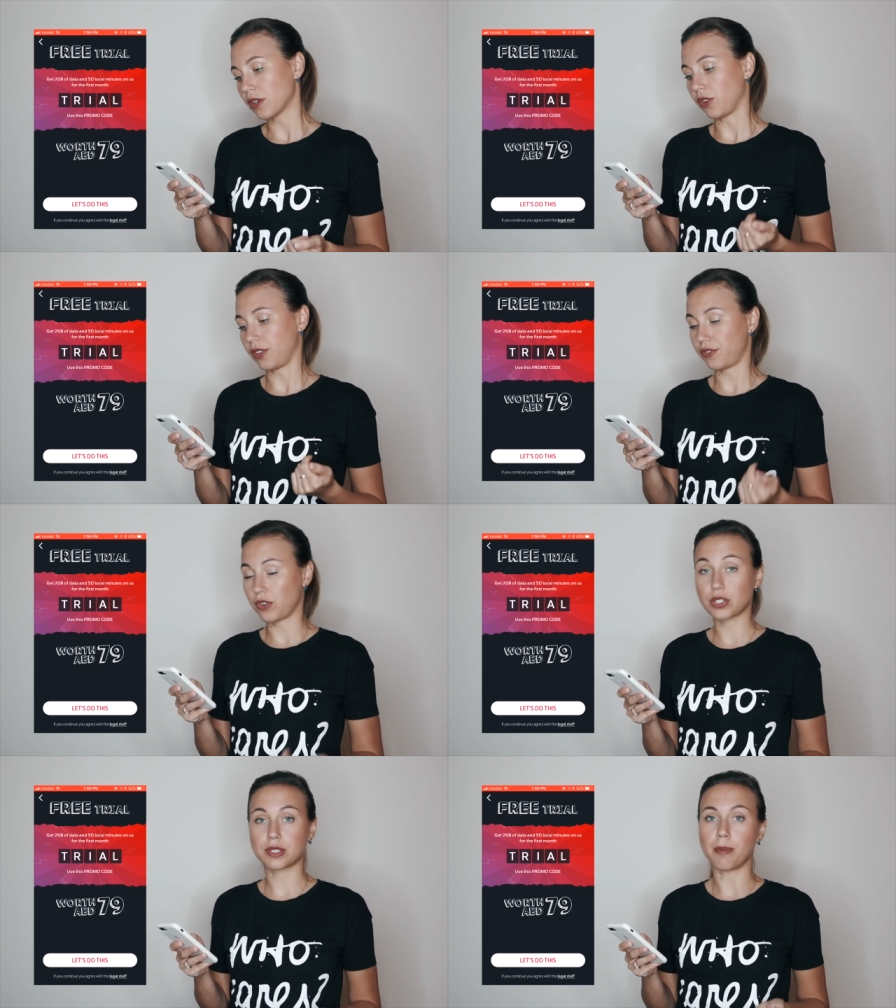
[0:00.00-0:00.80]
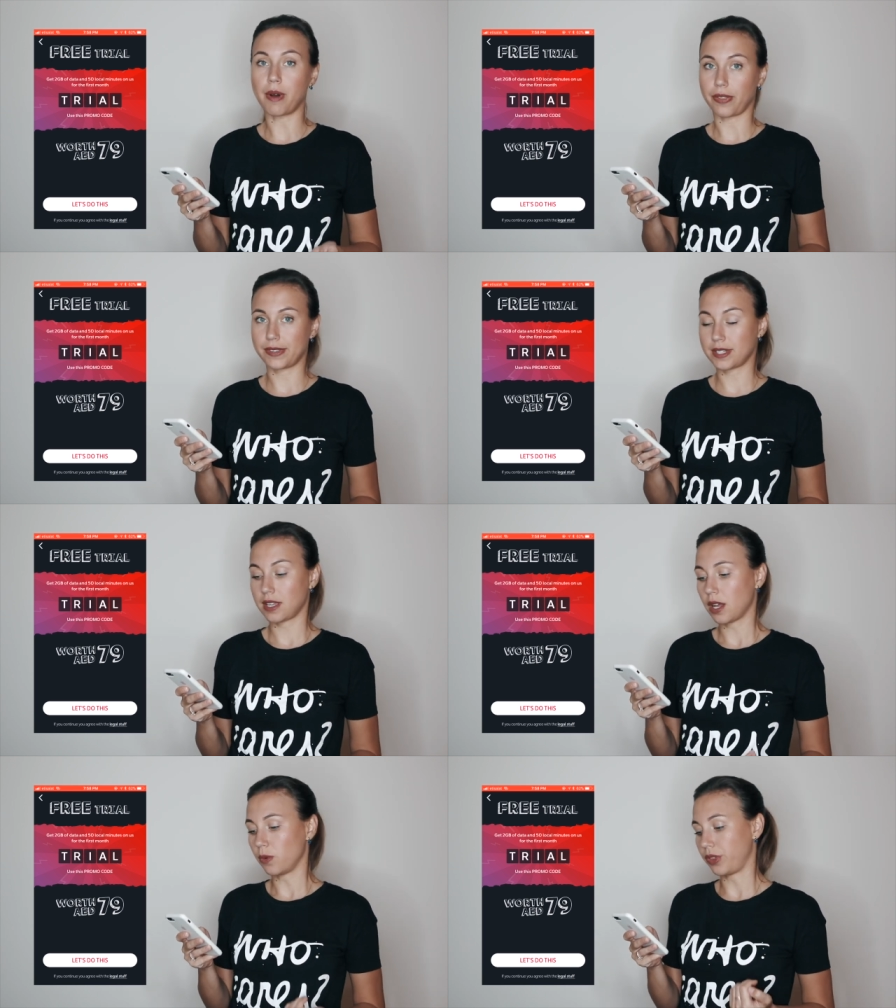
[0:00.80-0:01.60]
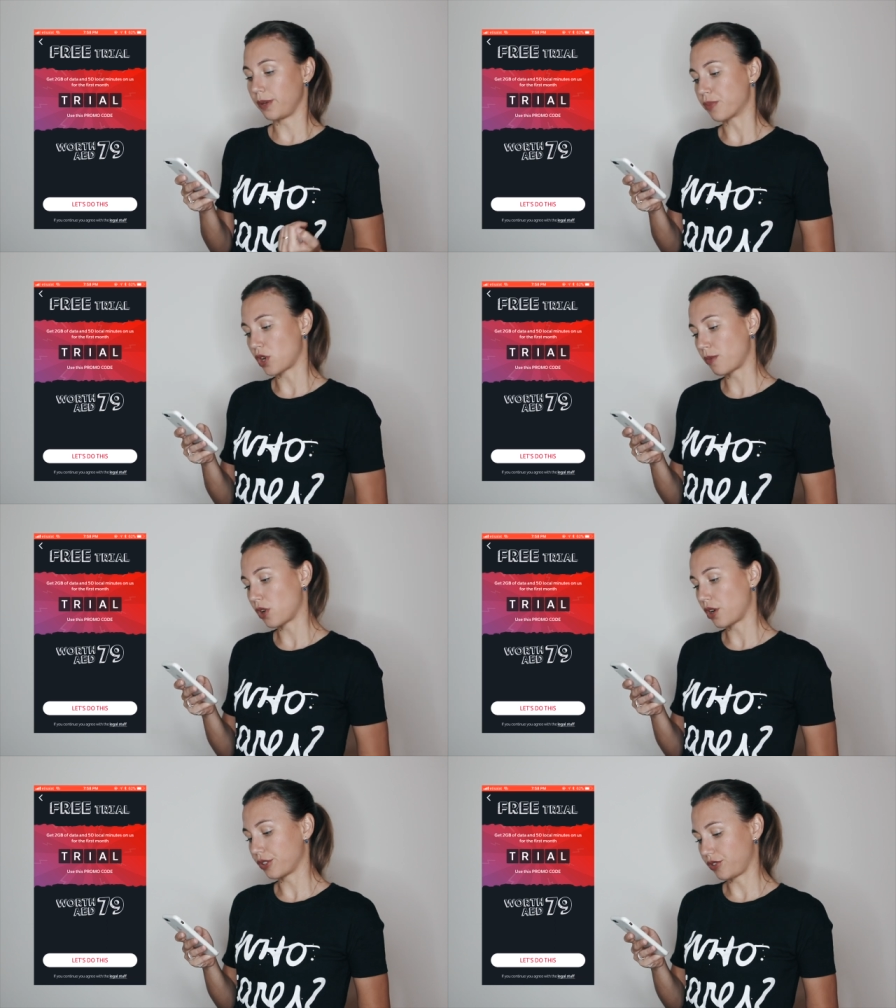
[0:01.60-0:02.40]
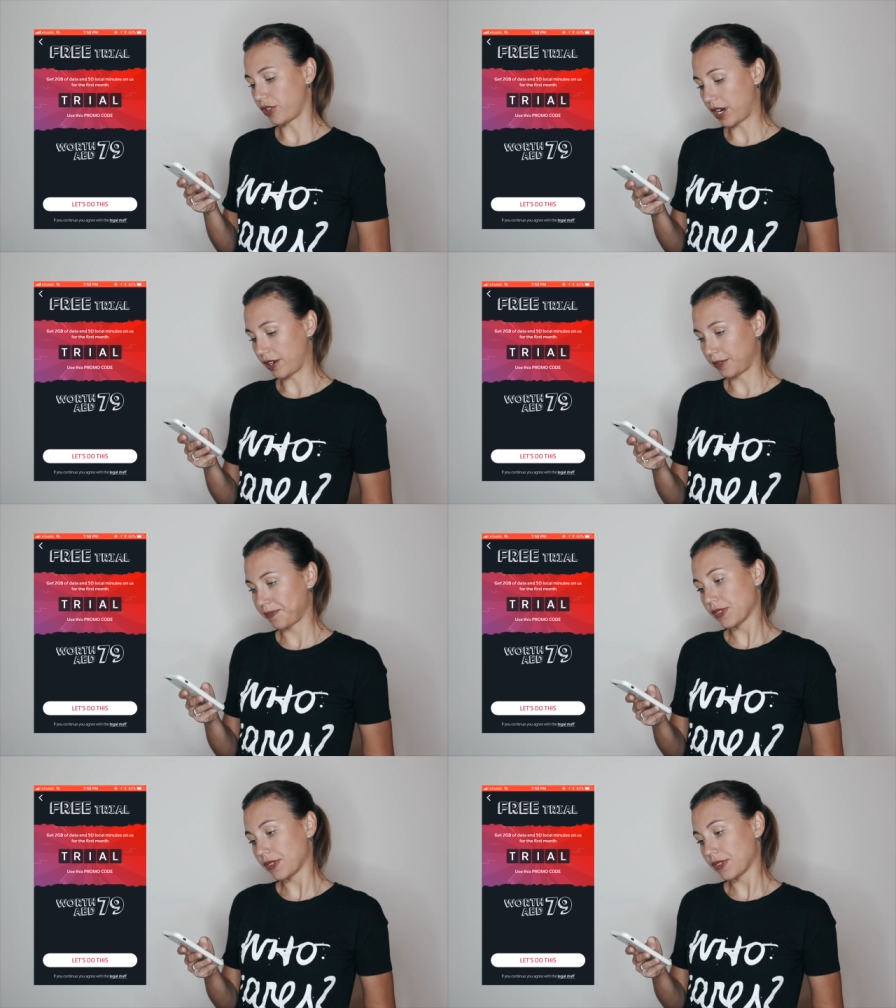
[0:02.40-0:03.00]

for the first month with the promo code trial.